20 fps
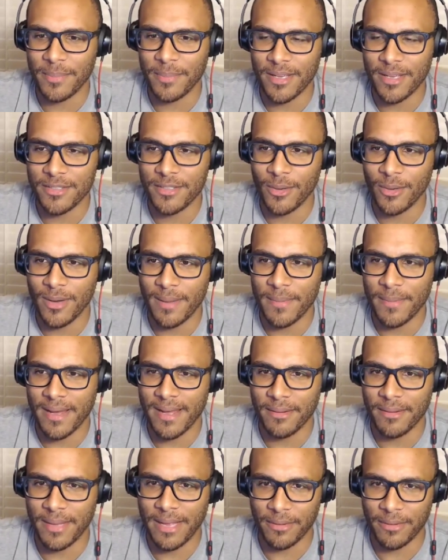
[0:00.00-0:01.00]
Uh, so i
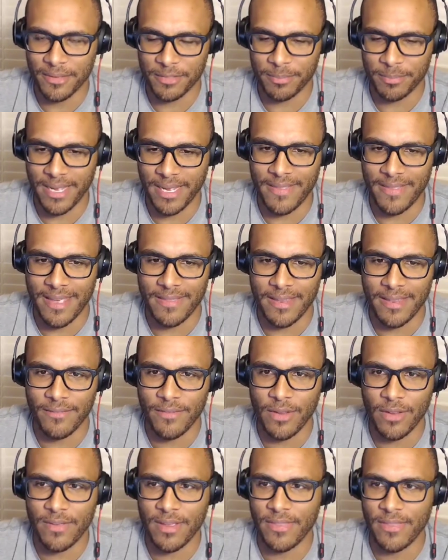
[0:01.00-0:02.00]
will explain that, and then
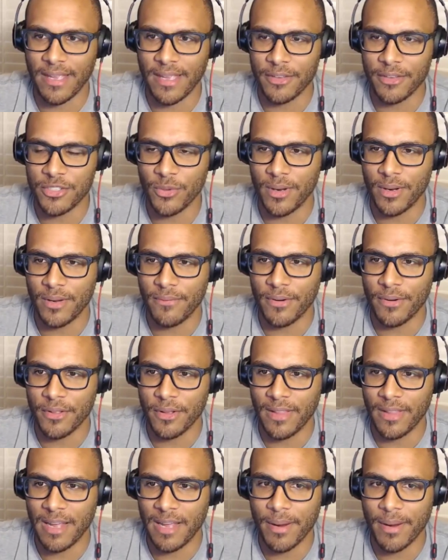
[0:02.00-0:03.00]
if you have anything else you want to
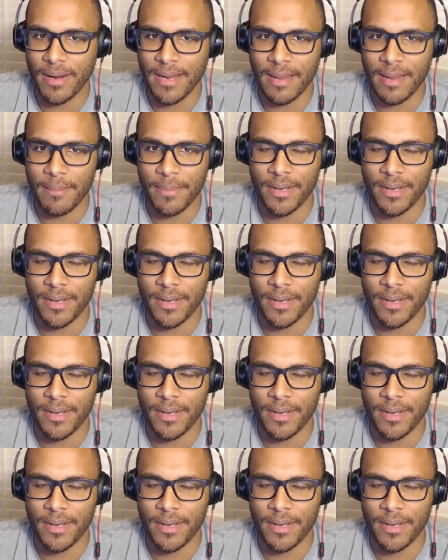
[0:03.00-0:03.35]
further elaborate on.